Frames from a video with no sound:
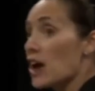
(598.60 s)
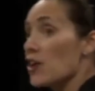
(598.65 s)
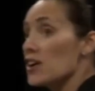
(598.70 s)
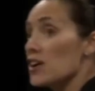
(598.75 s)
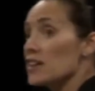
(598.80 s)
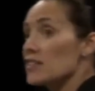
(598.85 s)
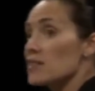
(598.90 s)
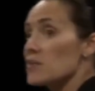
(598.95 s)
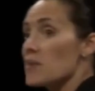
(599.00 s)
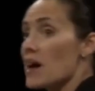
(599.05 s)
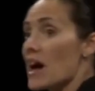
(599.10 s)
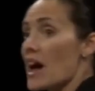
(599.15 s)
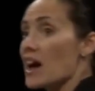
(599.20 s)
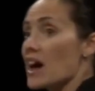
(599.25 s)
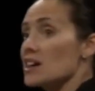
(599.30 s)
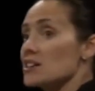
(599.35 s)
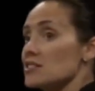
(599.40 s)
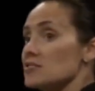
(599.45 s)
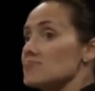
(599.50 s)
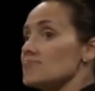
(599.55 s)
carrying the
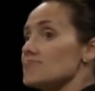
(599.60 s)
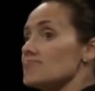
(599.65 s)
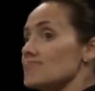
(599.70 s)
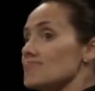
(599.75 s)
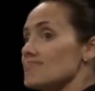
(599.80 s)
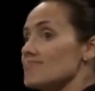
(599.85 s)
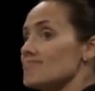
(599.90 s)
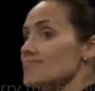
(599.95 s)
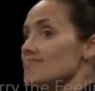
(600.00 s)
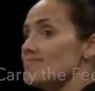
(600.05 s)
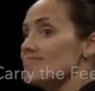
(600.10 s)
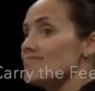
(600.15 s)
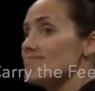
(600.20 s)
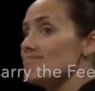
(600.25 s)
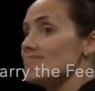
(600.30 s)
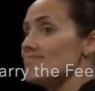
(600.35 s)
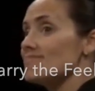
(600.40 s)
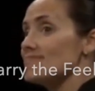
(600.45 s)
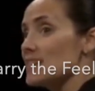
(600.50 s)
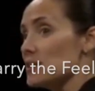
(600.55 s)
bag.
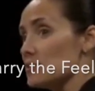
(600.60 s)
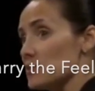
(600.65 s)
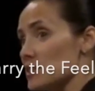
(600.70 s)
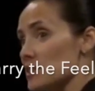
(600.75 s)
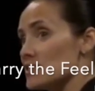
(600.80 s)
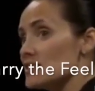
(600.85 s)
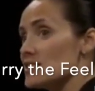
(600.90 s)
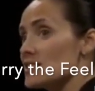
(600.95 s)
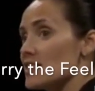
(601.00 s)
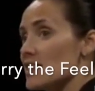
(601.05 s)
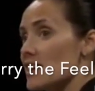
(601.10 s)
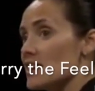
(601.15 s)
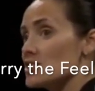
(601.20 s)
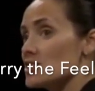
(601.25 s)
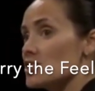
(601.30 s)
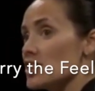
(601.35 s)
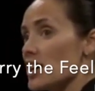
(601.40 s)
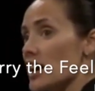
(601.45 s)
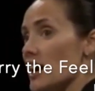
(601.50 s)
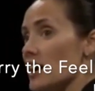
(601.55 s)
And you see
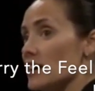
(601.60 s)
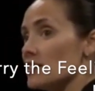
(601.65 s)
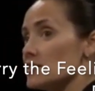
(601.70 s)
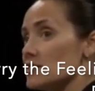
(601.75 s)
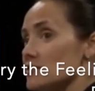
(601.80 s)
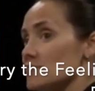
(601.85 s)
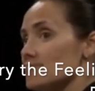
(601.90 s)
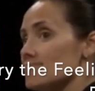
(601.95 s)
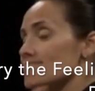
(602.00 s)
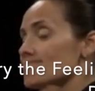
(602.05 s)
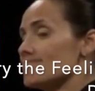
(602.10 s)
that child?